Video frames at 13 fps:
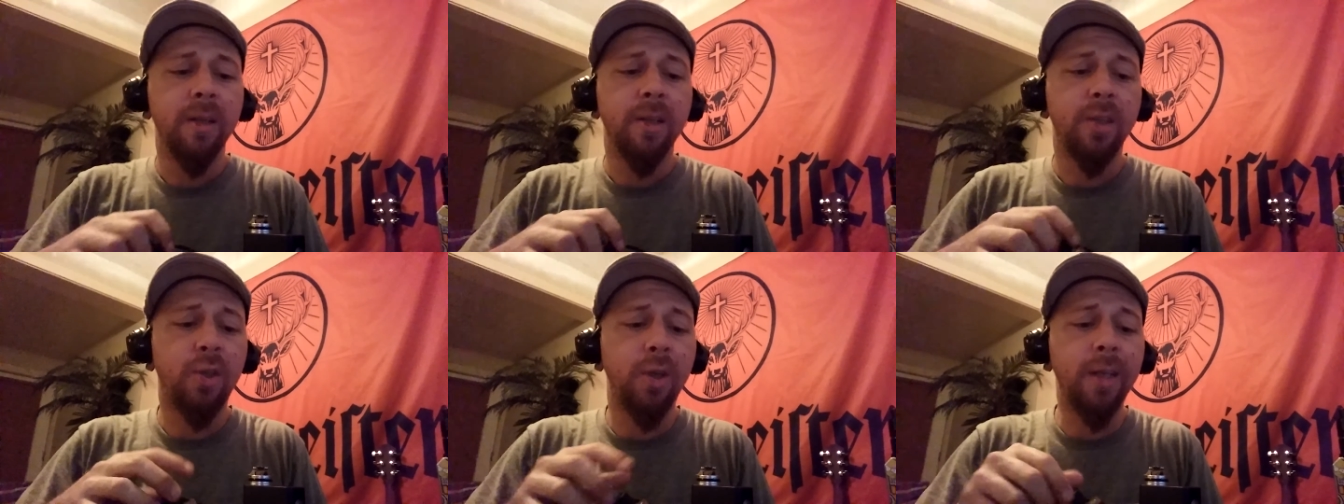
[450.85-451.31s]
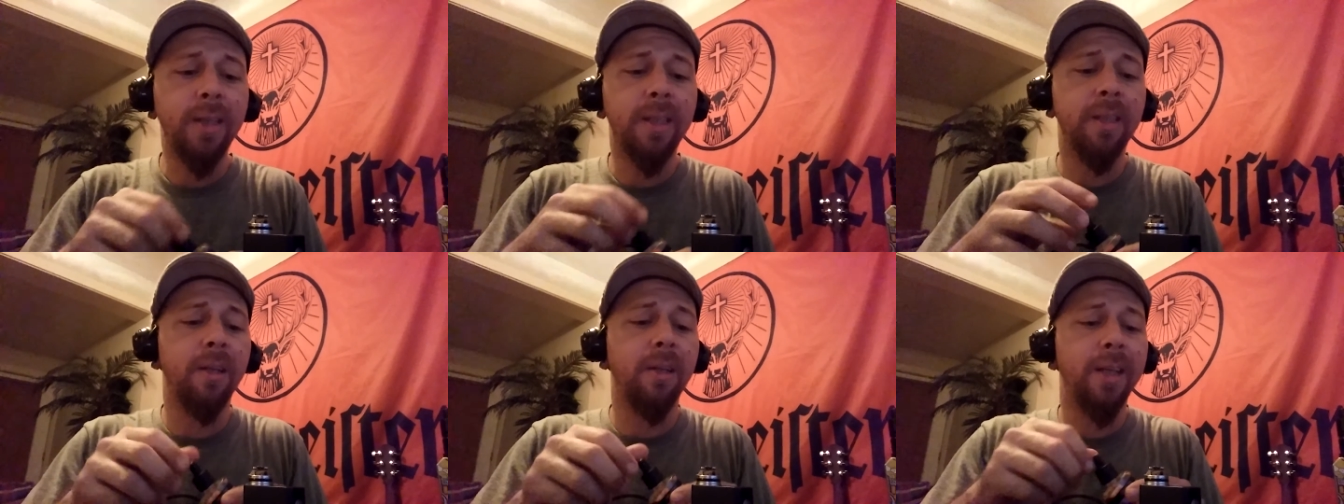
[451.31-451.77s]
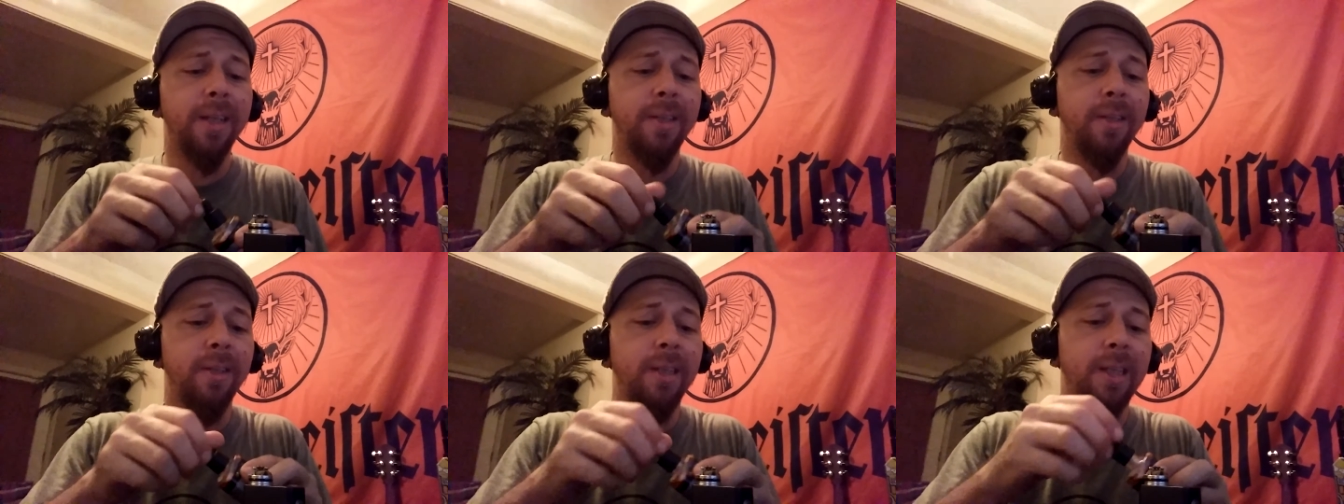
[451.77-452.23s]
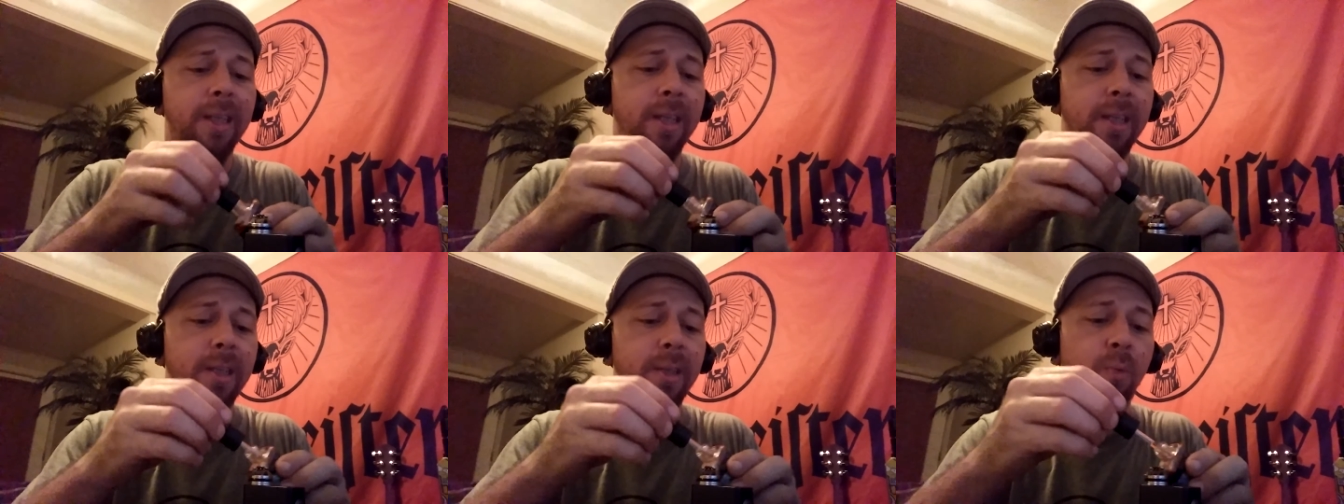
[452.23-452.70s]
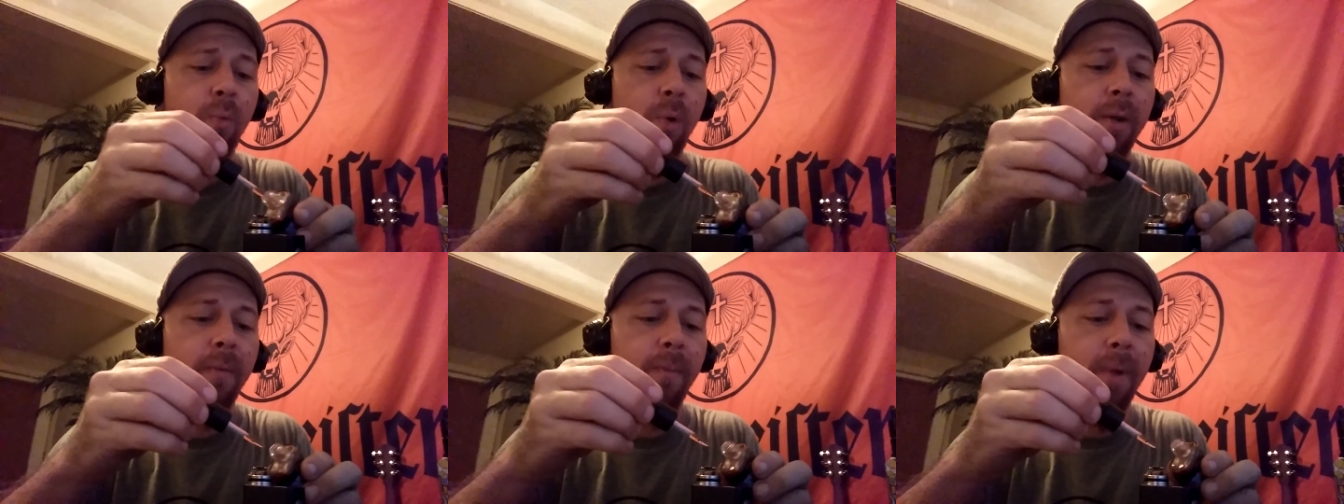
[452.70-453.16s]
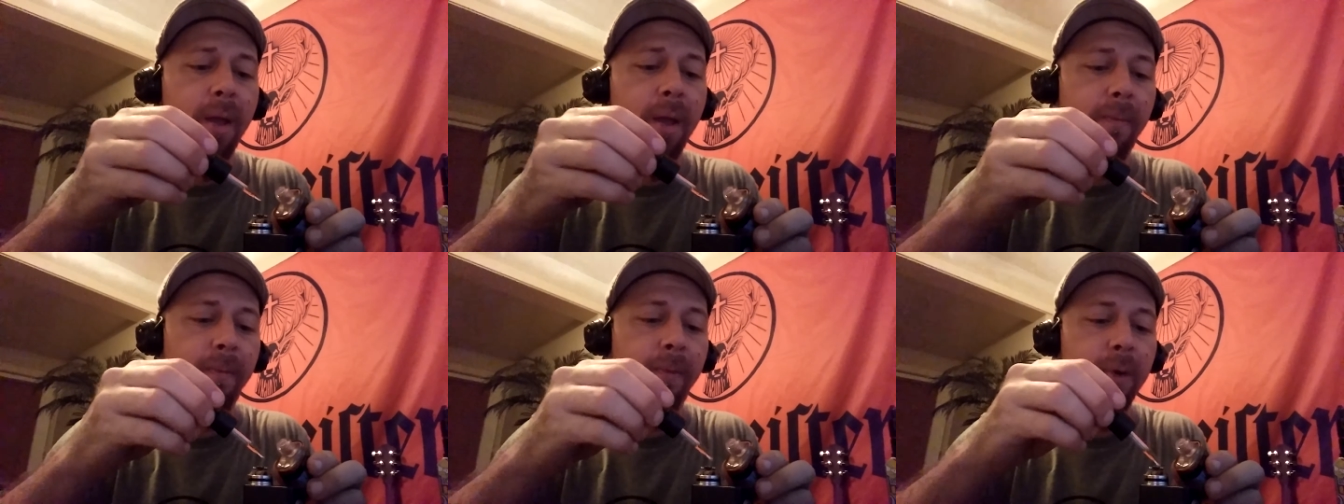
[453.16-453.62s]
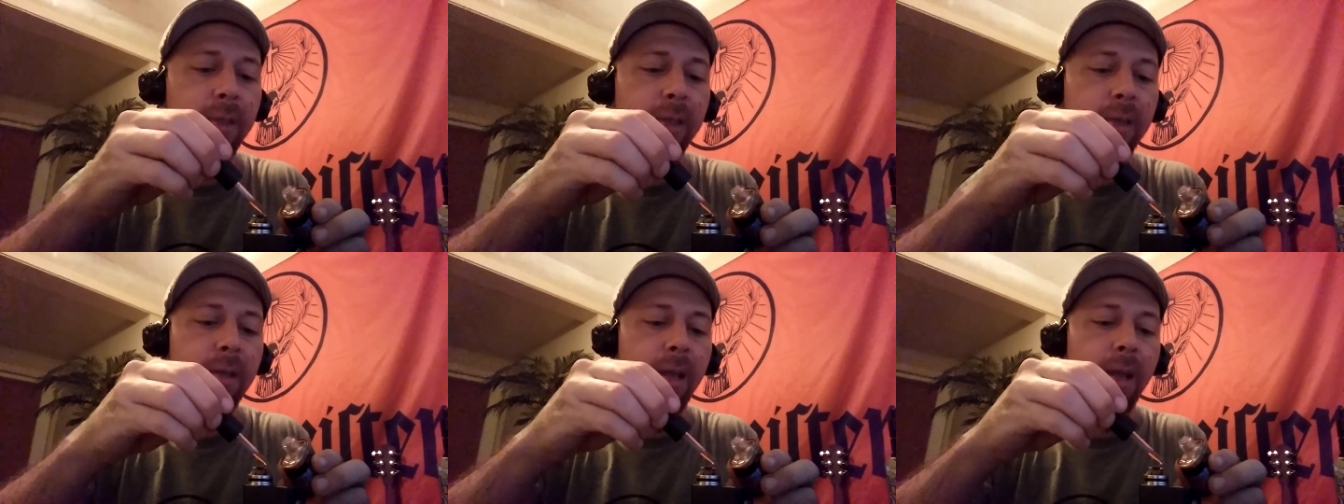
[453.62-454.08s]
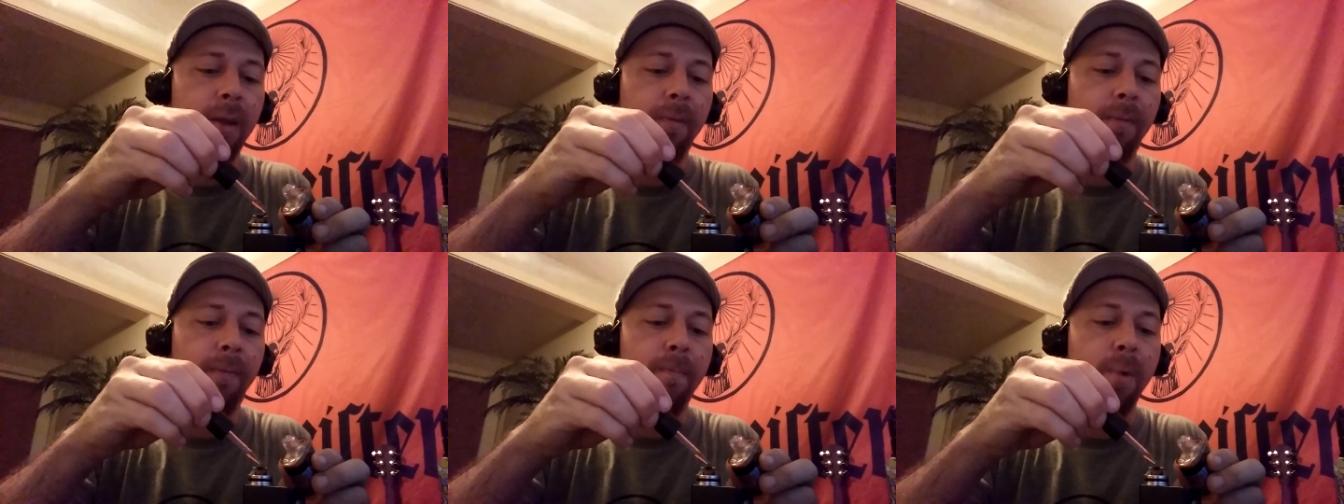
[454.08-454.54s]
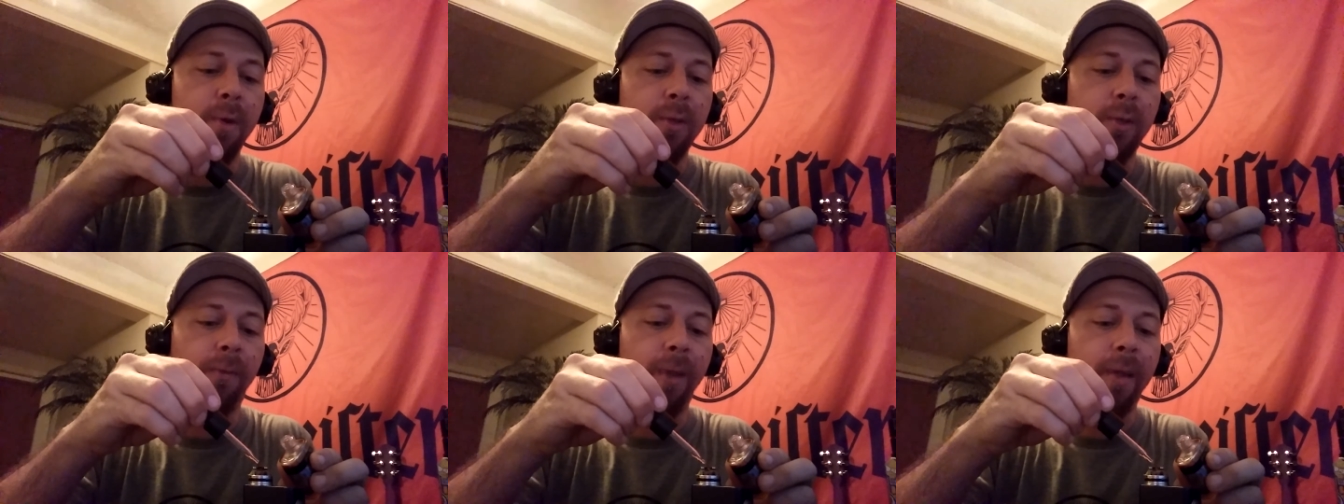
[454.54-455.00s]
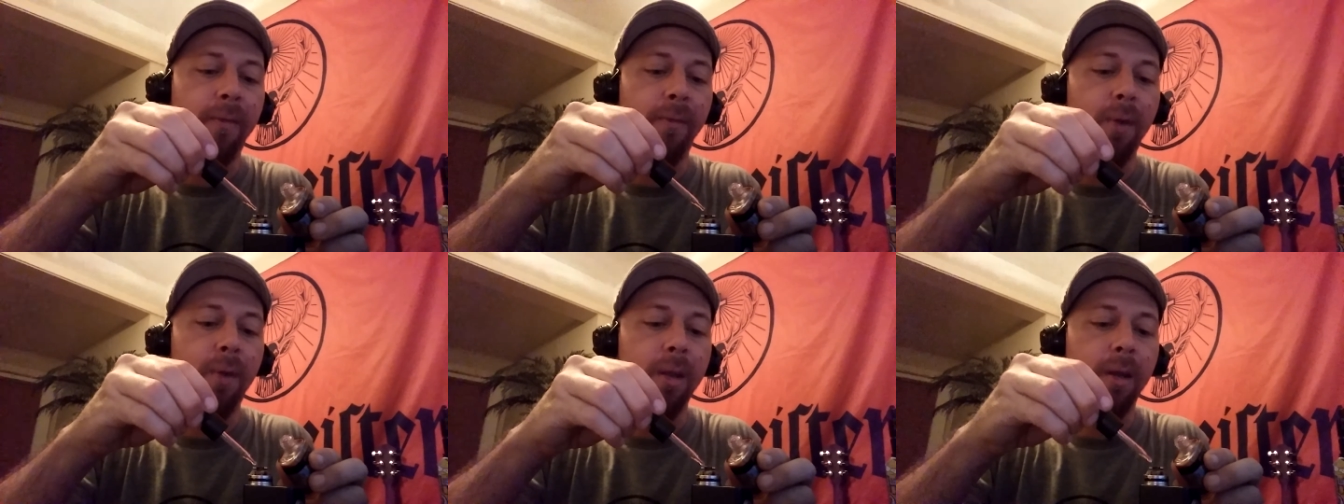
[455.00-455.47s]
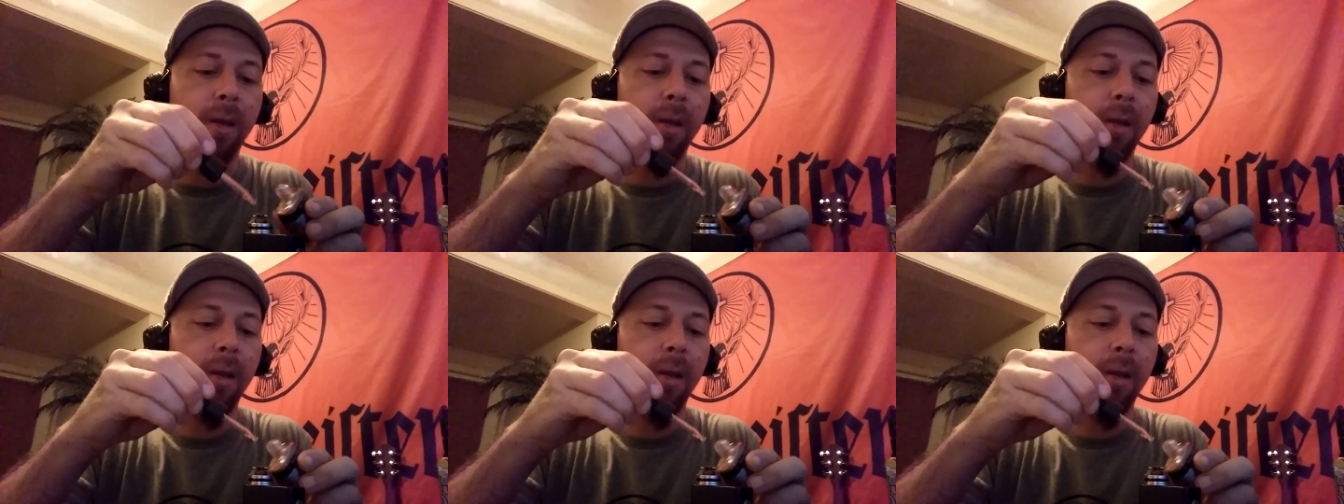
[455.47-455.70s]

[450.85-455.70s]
Strix Elixirs is one of my first and most favorite